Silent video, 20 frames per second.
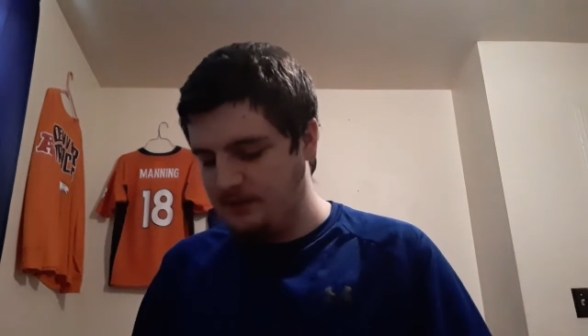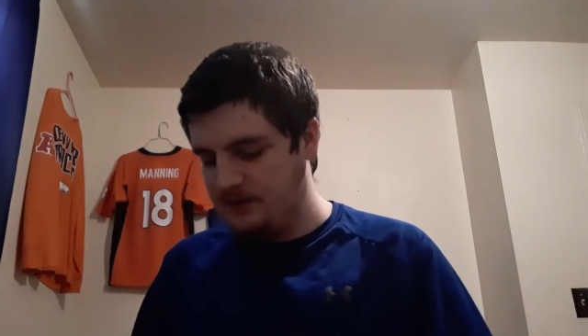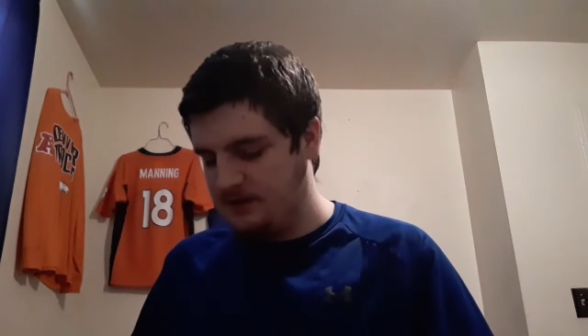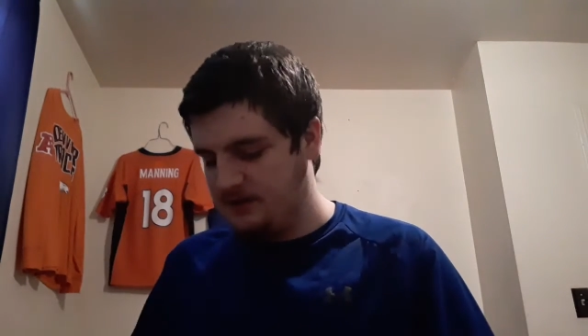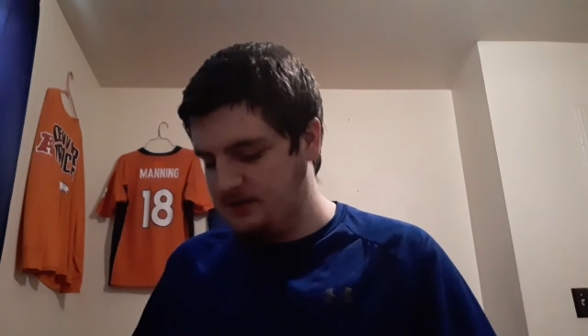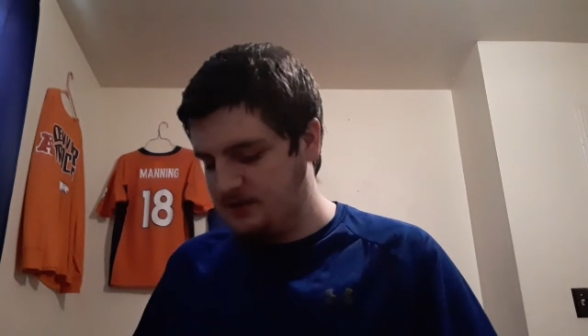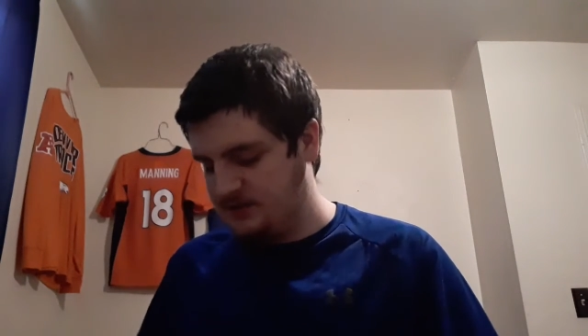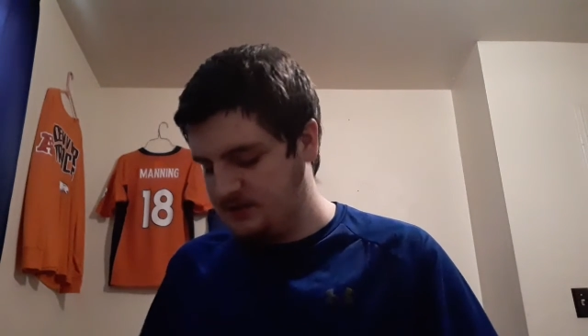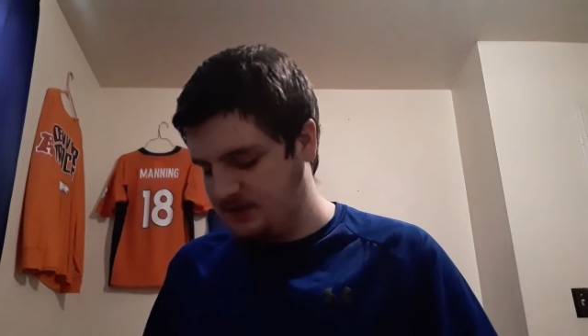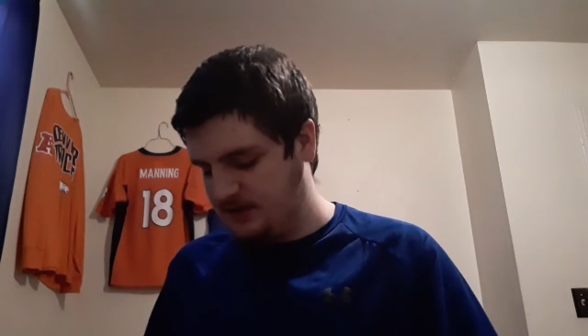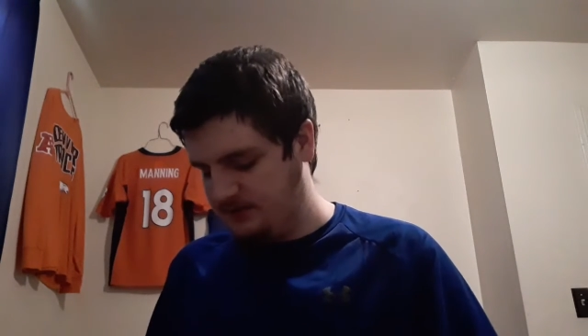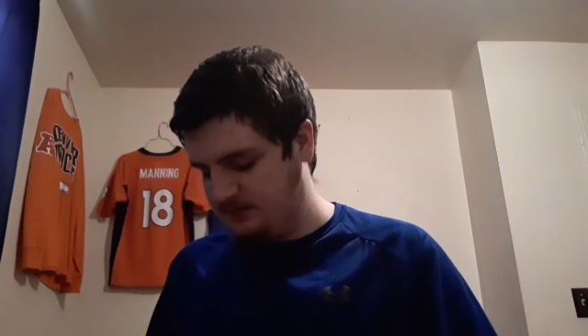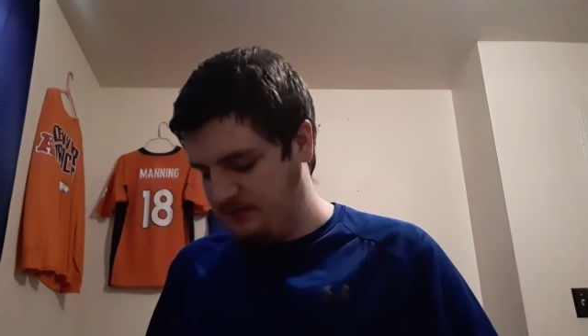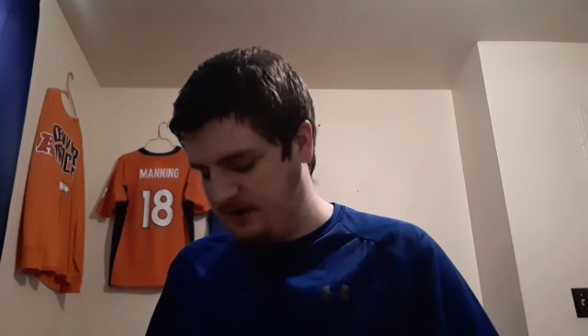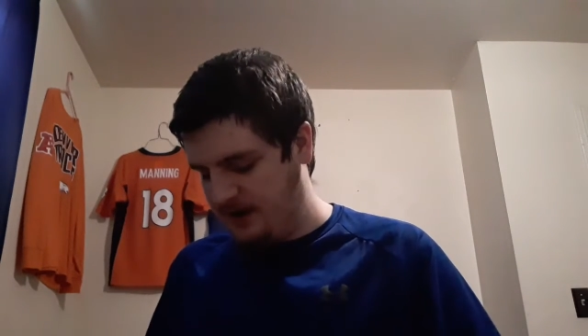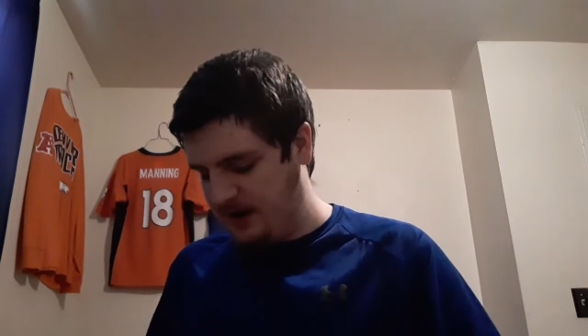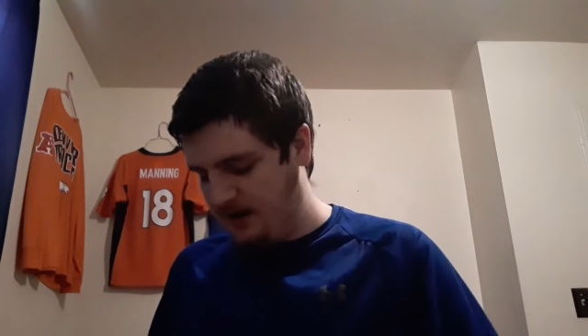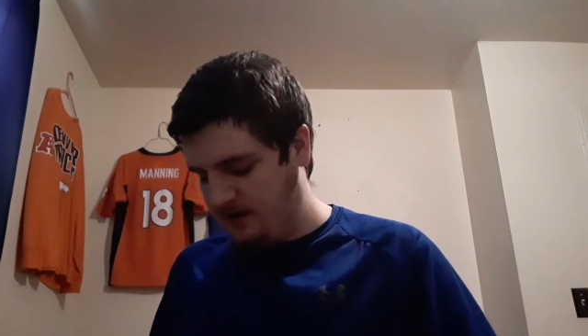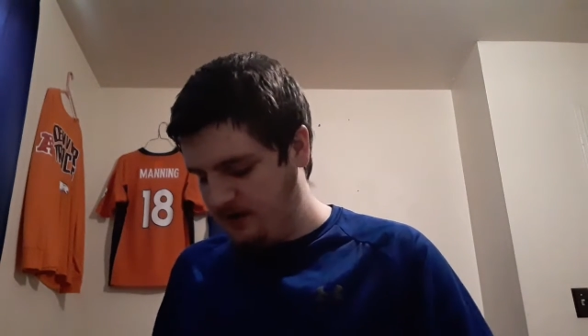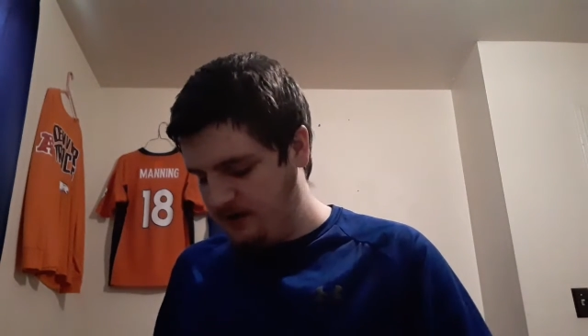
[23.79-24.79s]
because in
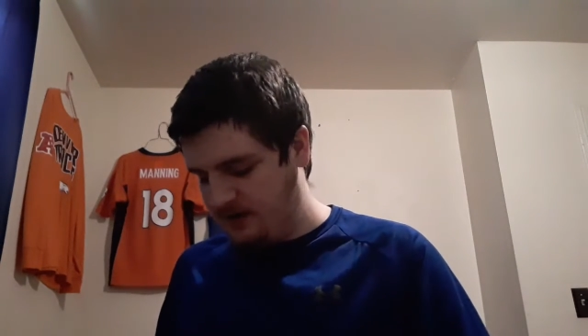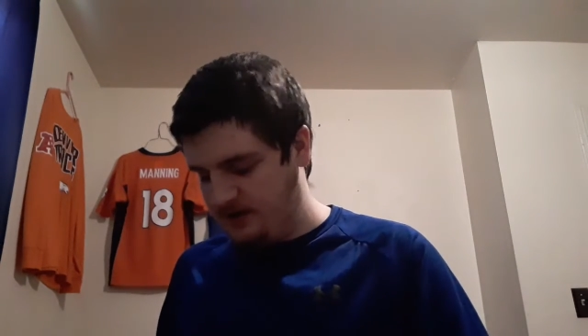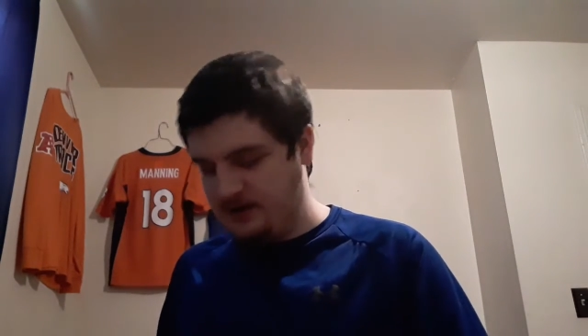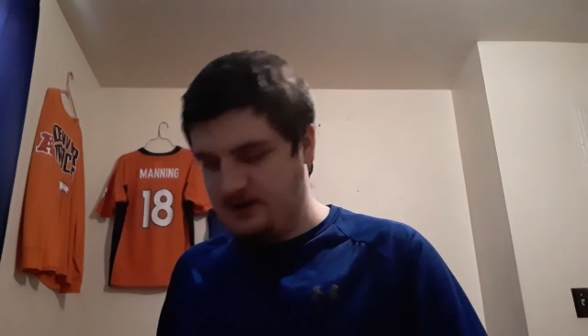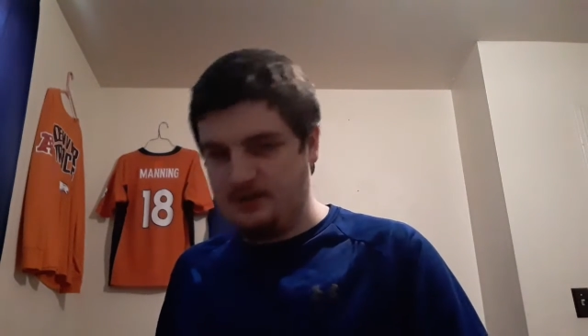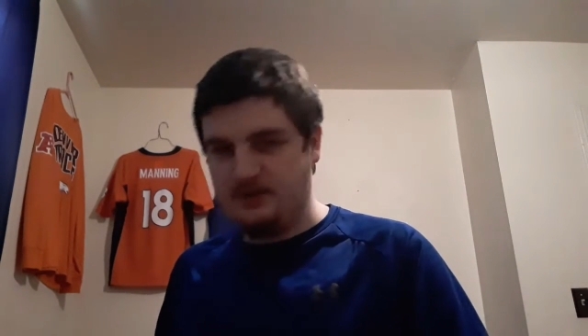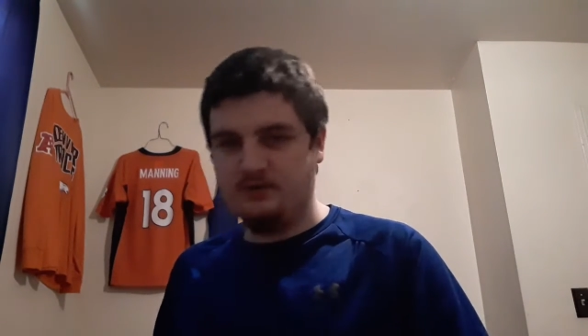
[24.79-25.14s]
my area